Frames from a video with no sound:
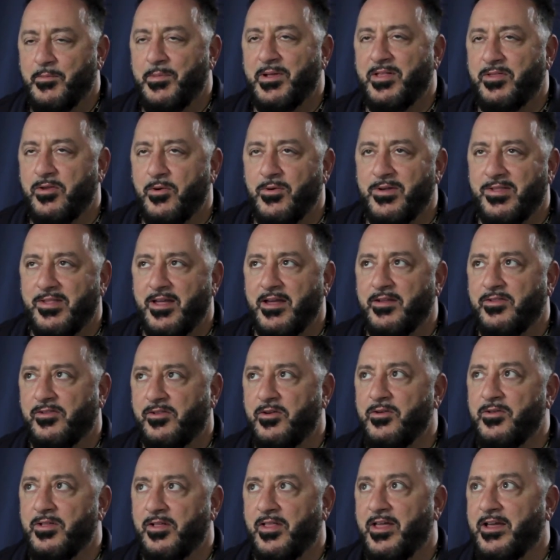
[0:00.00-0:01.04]
but it's always nice
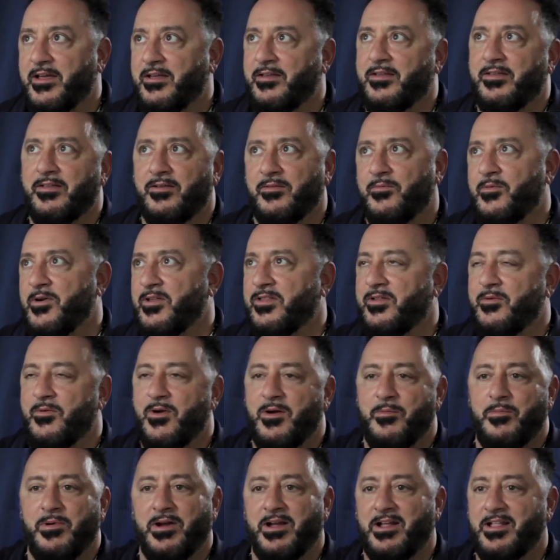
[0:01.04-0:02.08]
too to like once in a
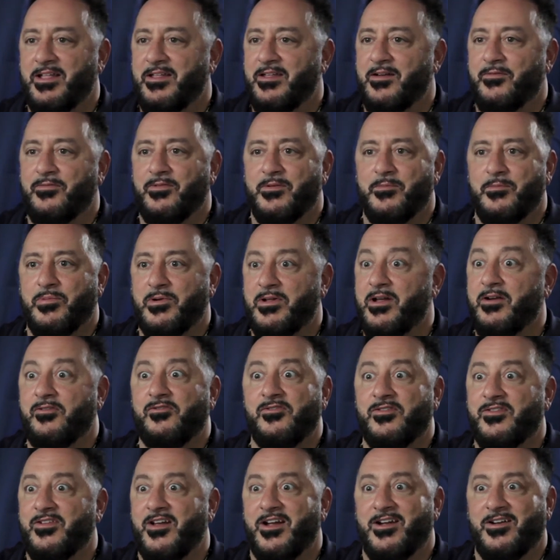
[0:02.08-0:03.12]
while bring in a different production
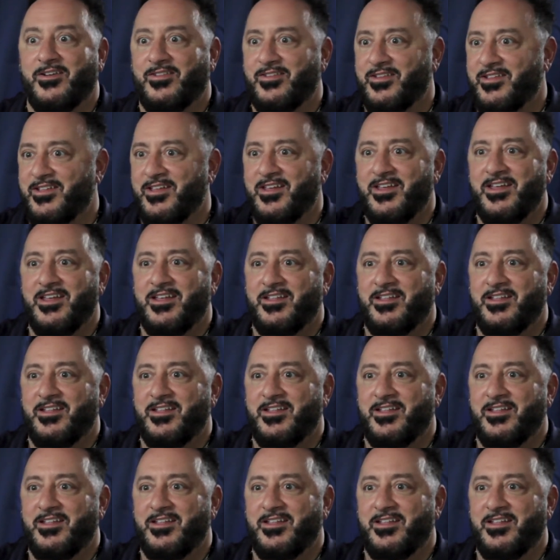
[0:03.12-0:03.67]
designer because it